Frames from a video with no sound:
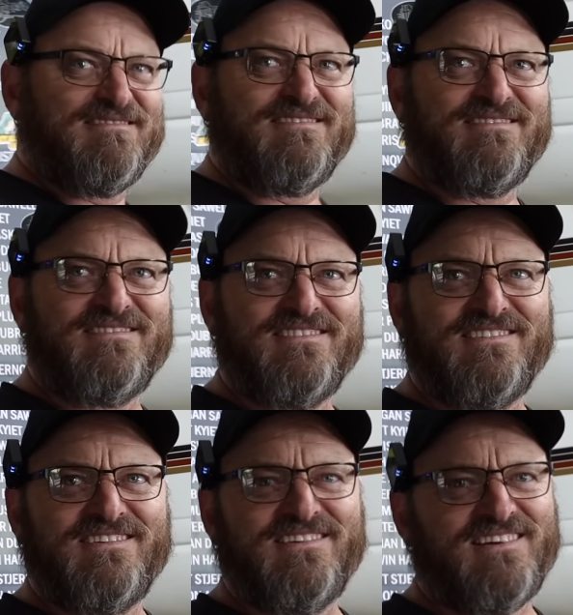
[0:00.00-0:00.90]
Don't speak of that
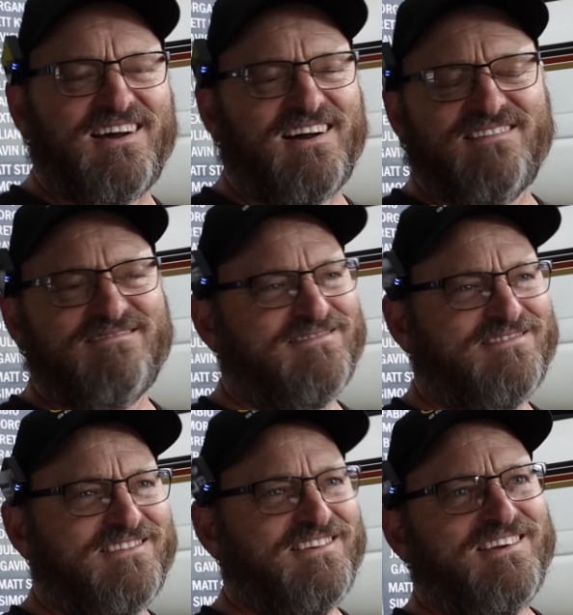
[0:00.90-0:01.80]
either. Anyway,
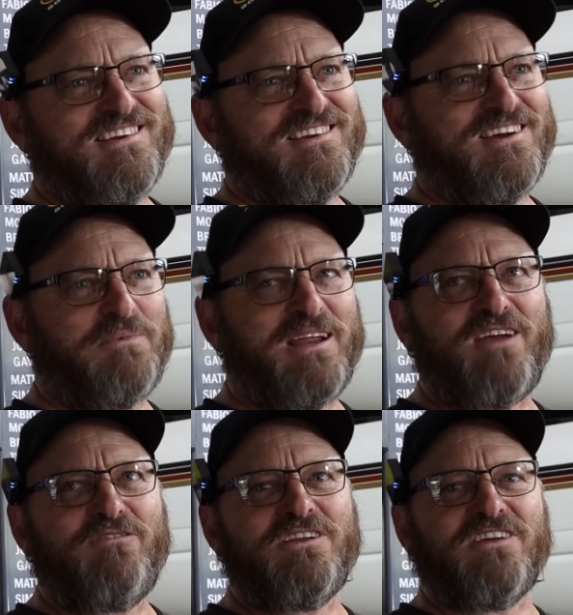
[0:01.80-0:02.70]
I mean,
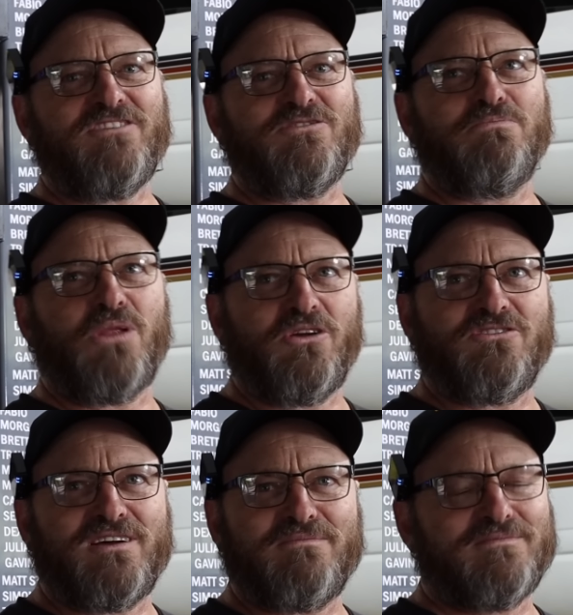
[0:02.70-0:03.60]
every diesel
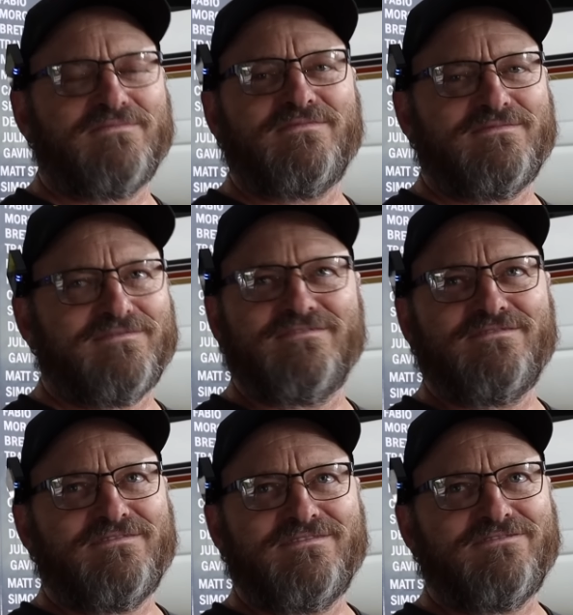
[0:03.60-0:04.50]
blows up
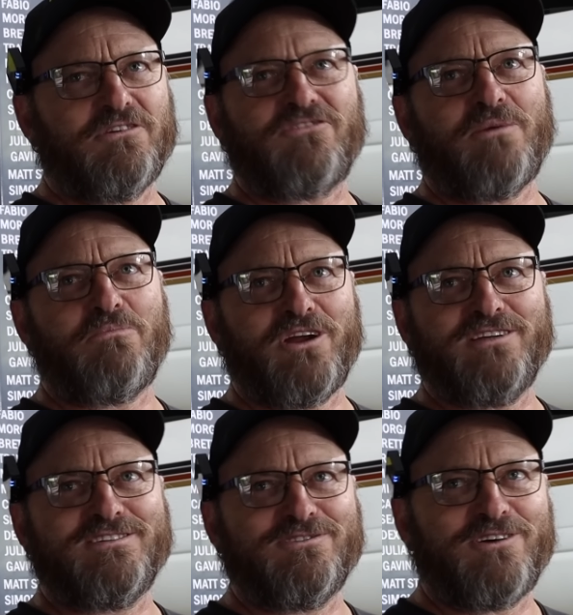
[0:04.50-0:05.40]
for some
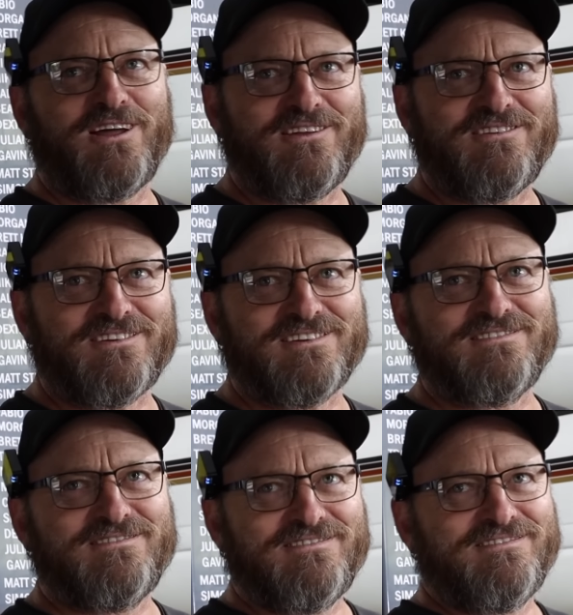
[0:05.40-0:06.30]
reason or other, so
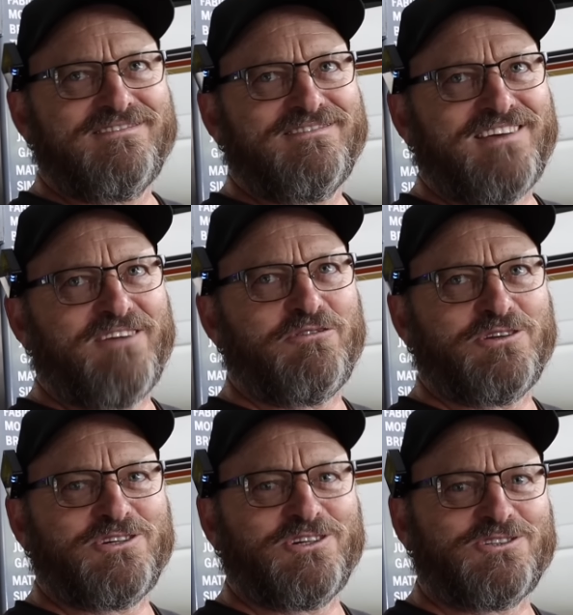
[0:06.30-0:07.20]

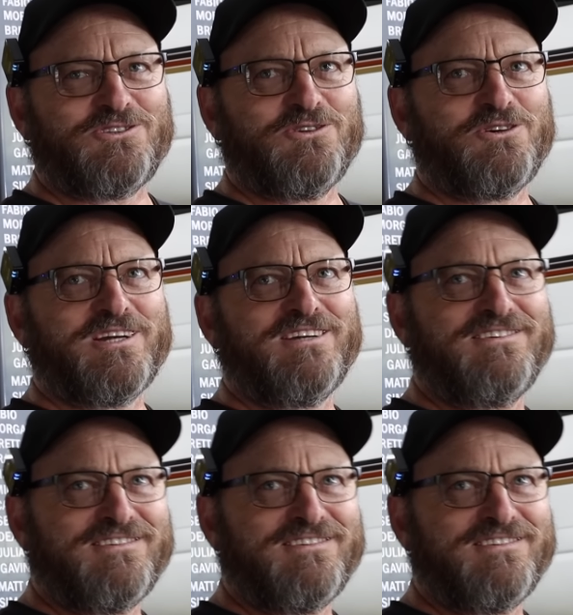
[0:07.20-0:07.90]
everyone's got a story.